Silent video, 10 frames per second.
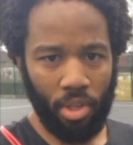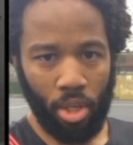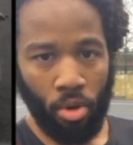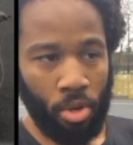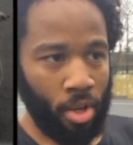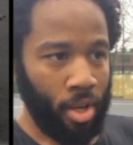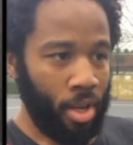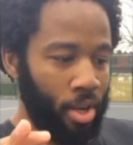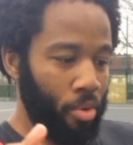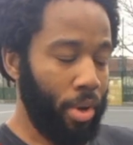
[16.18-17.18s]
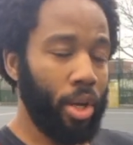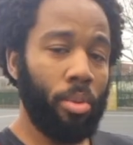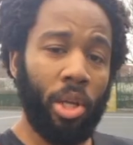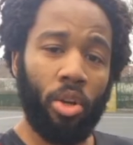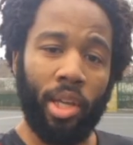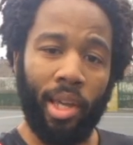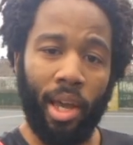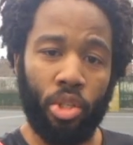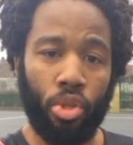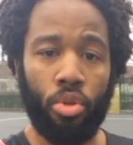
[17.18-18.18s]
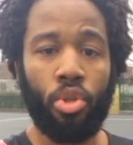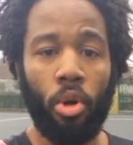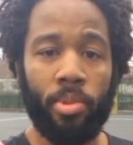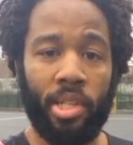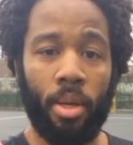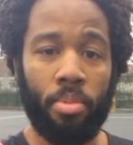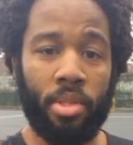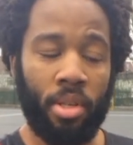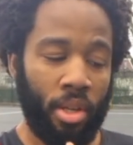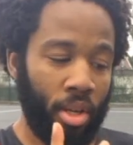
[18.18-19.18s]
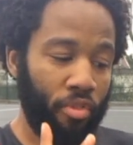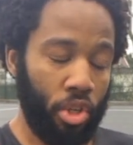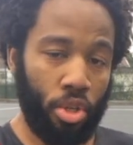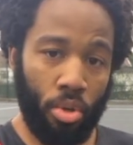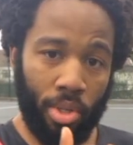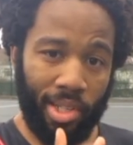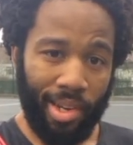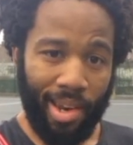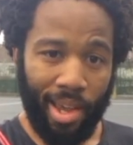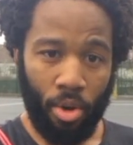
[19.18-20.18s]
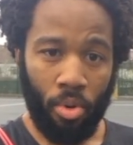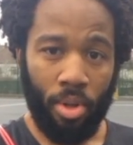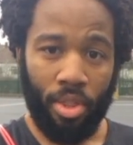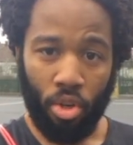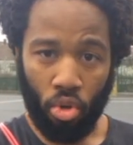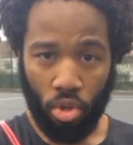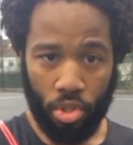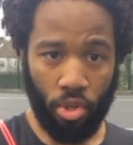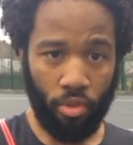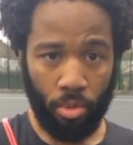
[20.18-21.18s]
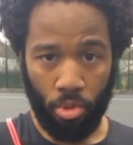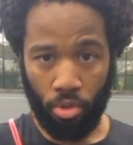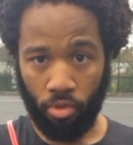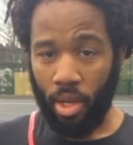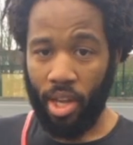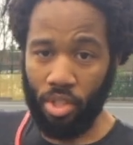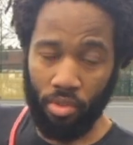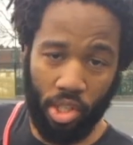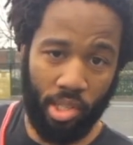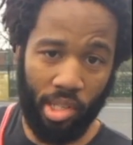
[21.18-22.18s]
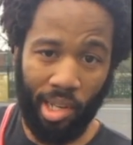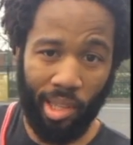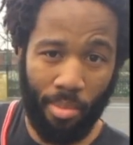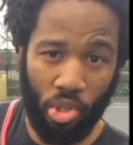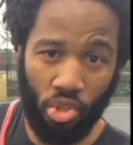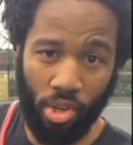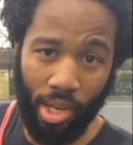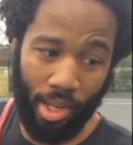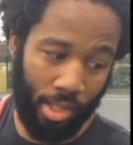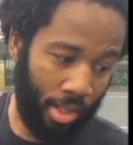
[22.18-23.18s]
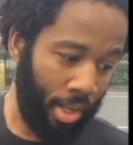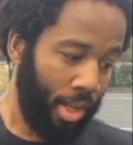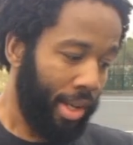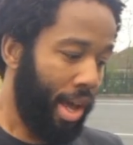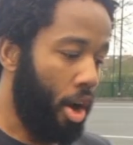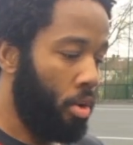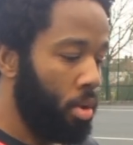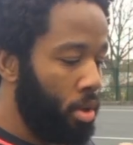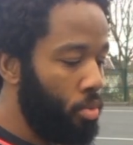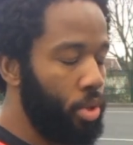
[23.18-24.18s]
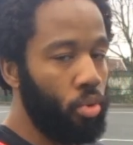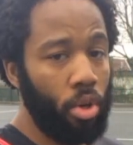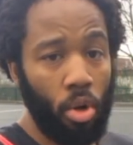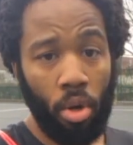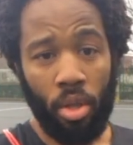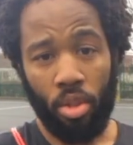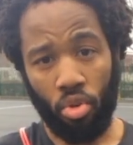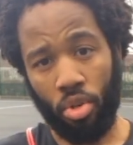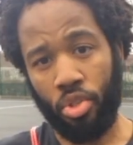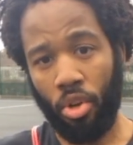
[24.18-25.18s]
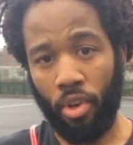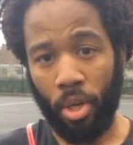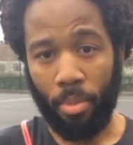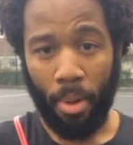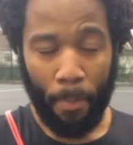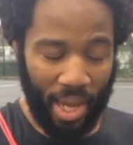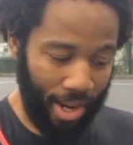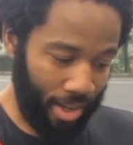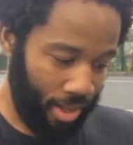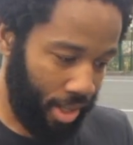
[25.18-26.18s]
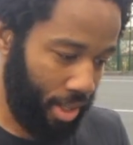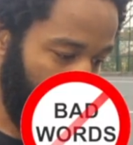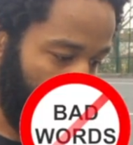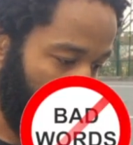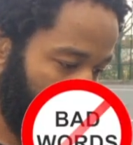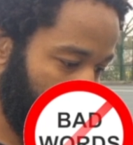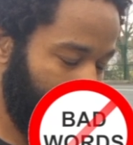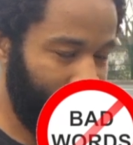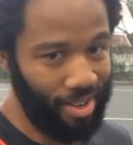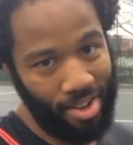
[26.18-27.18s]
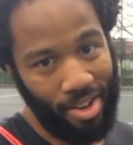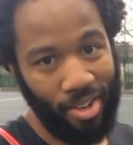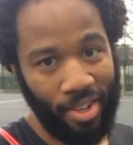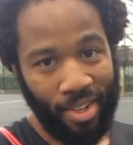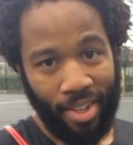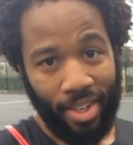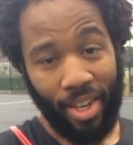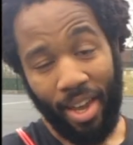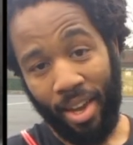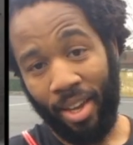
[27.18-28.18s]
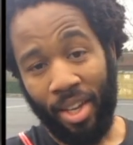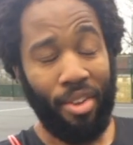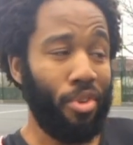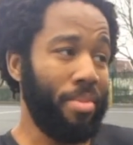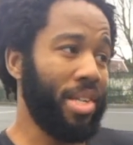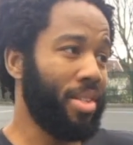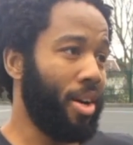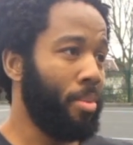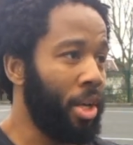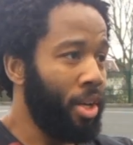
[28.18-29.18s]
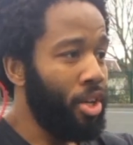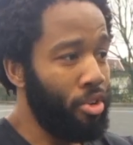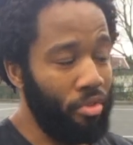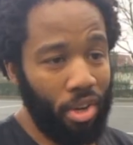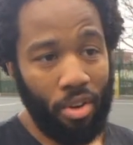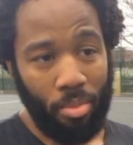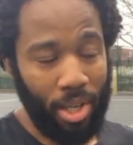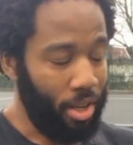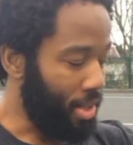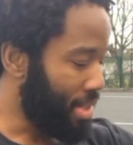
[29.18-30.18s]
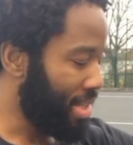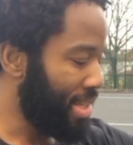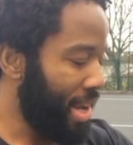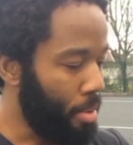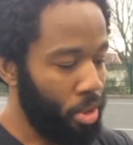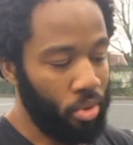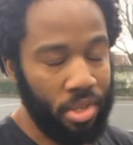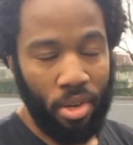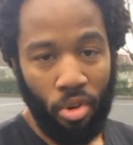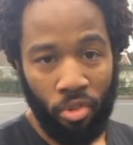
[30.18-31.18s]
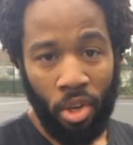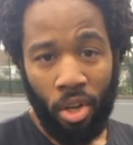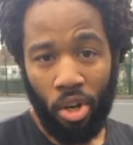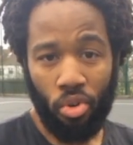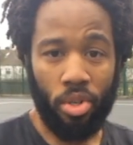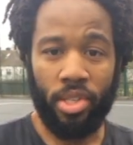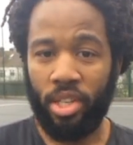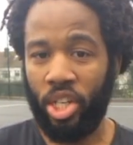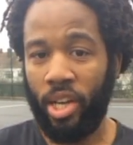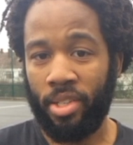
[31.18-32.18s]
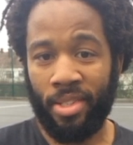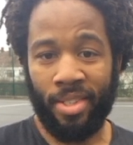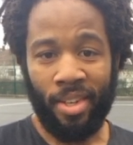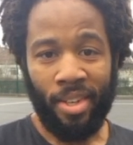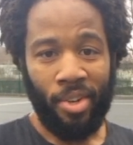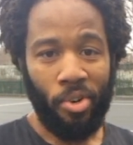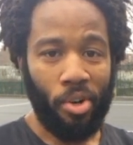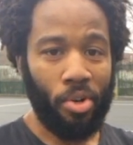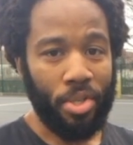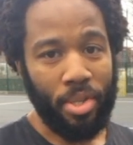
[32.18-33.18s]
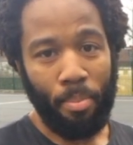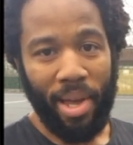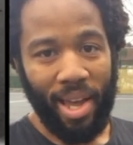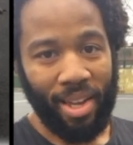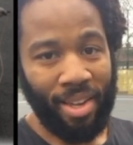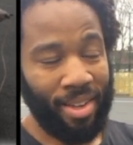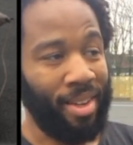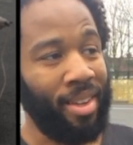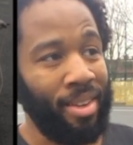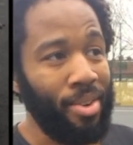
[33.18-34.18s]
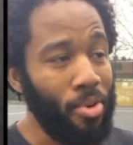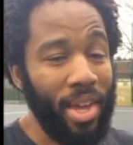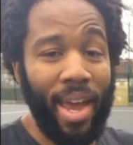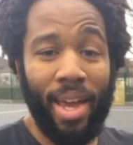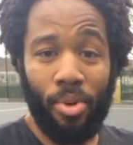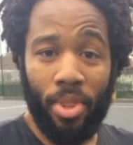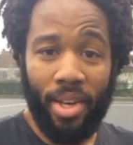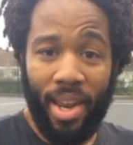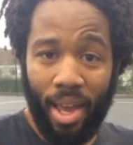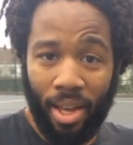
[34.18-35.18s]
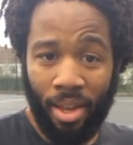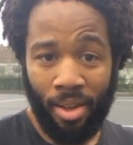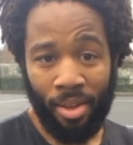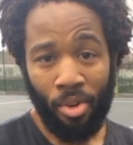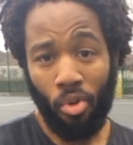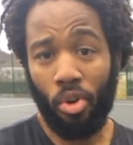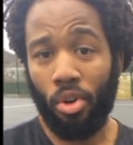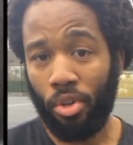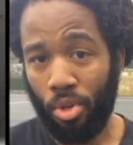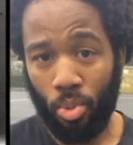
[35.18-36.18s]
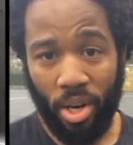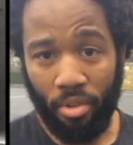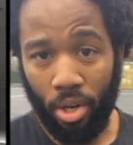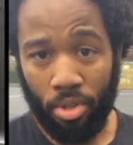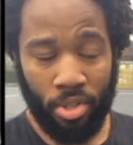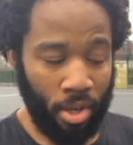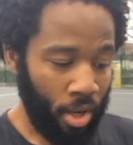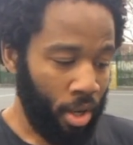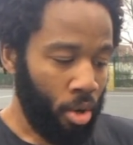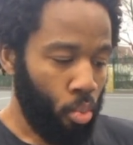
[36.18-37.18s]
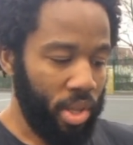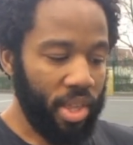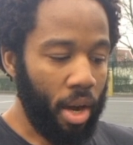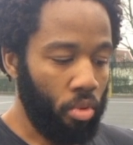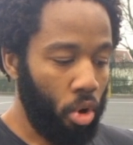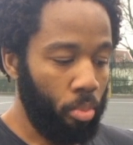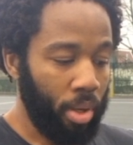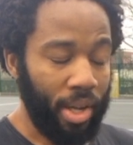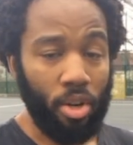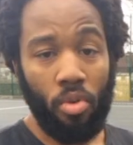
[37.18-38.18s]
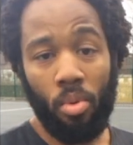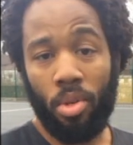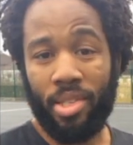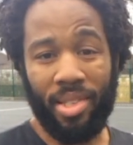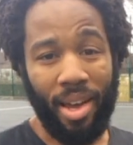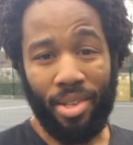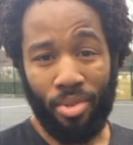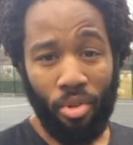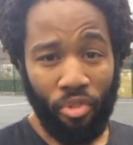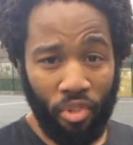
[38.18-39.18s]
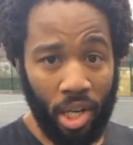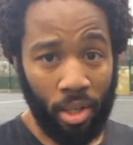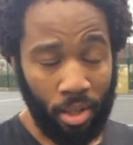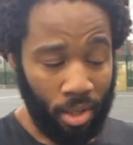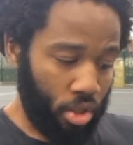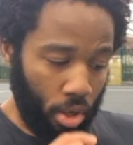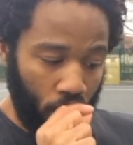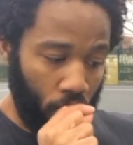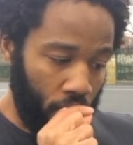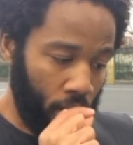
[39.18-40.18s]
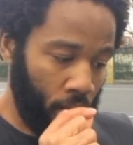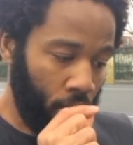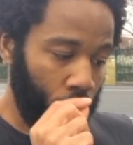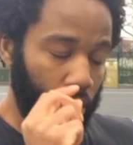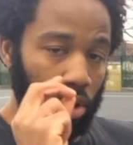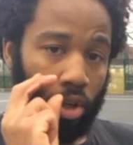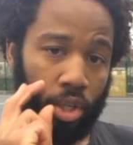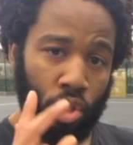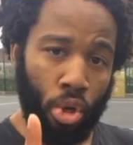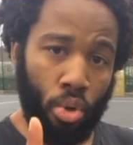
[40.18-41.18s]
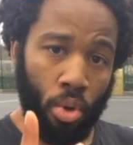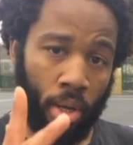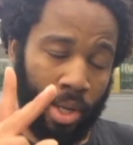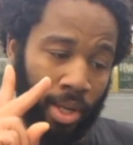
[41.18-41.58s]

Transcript: video we're going to be looking at two top tips for you to nail the crossover move as you've just seen demonstrated now we all know the crossover can be a pain in the ass to learn okay if you mess up you're invariably going to slap yourself across the chest or across the back or the head or the neck or god knows where else with that rope and no one wants that it's not fun so we're going to look at two